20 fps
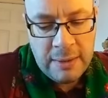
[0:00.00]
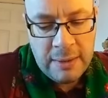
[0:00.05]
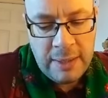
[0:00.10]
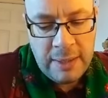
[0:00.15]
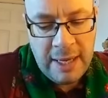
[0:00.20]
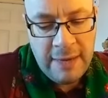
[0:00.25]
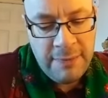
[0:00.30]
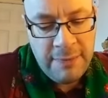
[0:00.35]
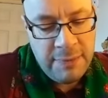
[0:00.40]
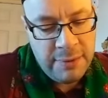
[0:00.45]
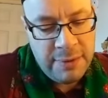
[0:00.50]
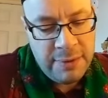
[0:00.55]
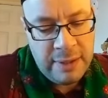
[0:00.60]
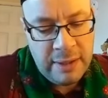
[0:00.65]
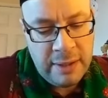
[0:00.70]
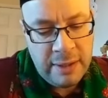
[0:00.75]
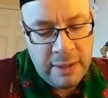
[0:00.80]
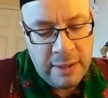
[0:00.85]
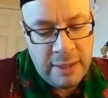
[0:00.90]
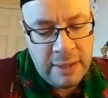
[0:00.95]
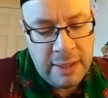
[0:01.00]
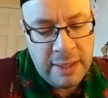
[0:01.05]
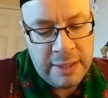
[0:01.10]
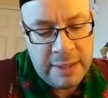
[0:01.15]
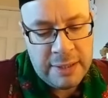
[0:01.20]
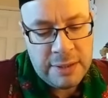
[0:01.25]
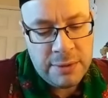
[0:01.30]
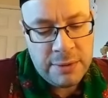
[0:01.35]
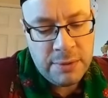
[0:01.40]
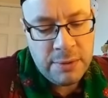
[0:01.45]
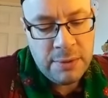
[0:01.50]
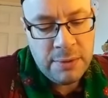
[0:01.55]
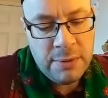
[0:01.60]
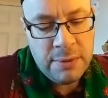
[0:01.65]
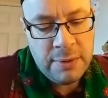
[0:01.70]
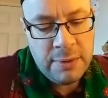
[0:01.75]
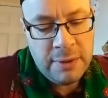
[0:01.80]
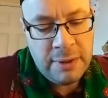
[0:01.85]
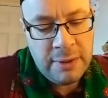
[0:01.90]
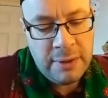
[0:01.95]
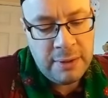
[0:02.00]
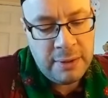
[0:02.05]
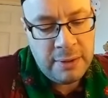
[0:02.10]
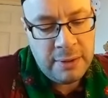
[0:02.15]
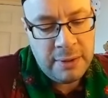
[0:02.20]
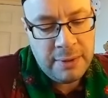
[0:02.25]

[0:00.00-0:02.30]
everything I saw or heard.